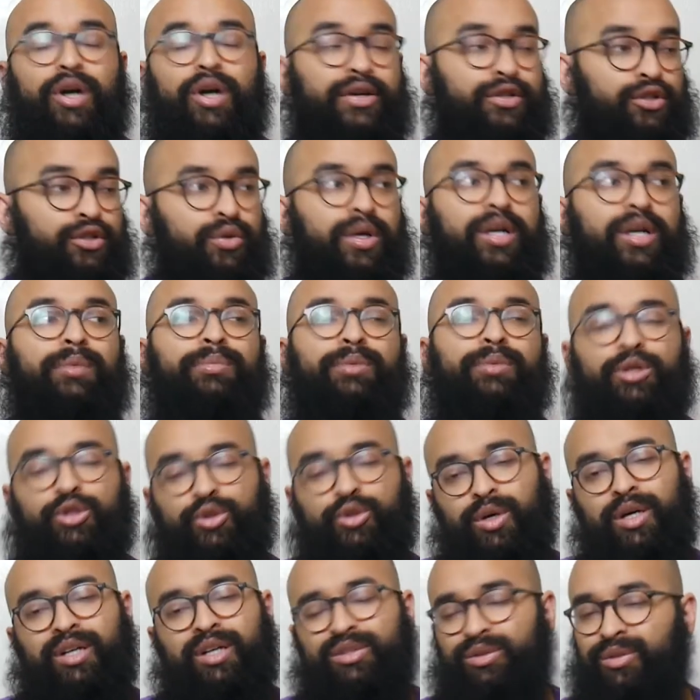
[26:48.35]
straight up the
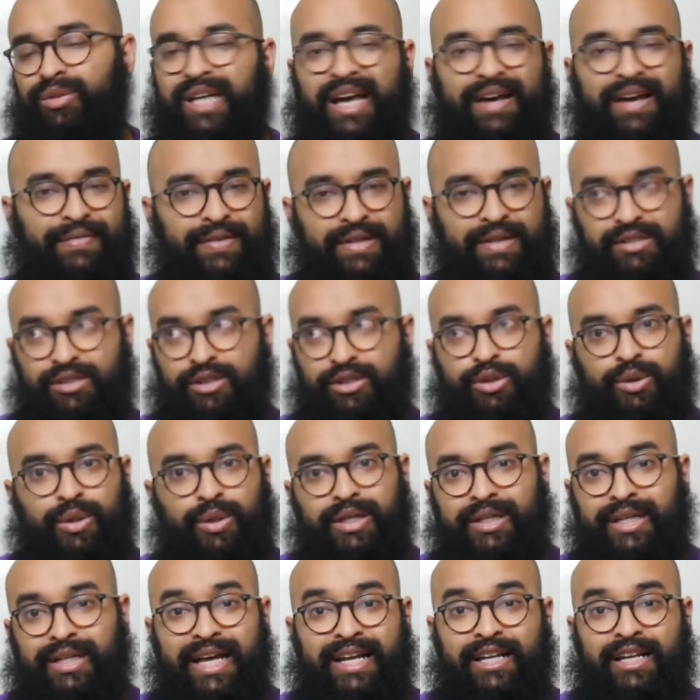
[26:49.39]
drug, dude. Caffeine's a
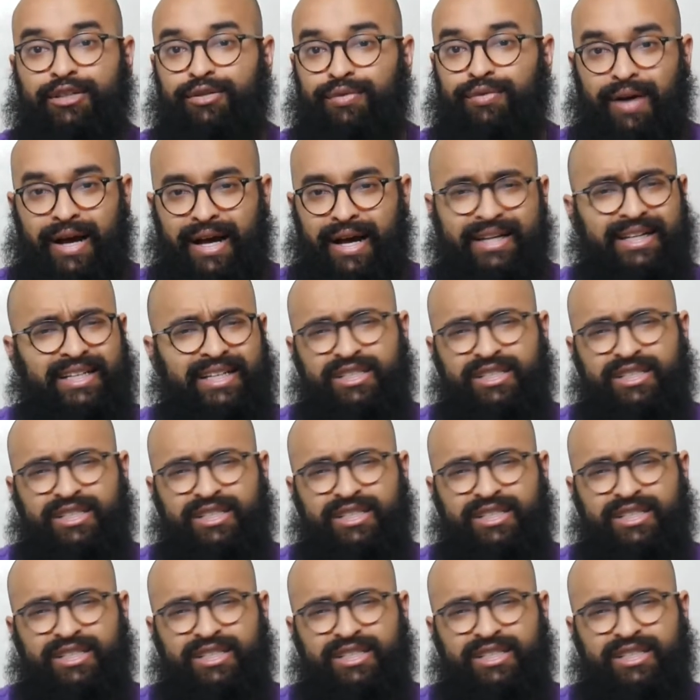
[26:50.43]
drug, and it's fine.